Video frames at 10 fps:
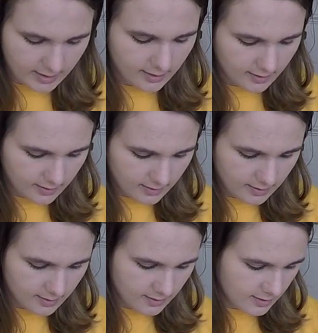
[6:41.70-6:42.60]
to
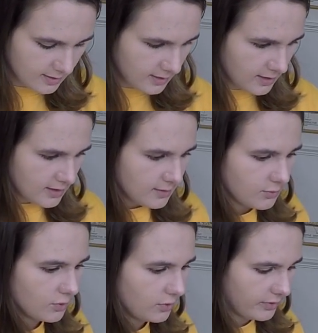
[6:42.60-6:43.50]

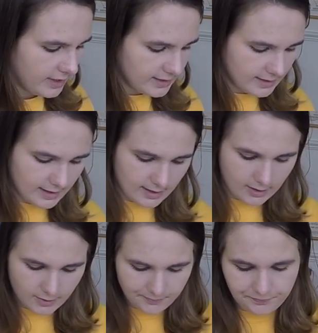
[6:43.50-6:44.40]
pull this
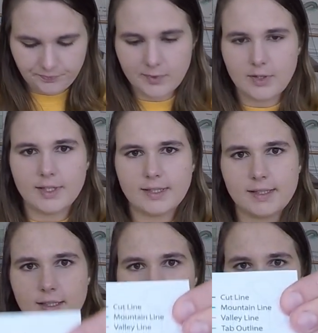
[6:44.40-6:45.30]
out, you can see our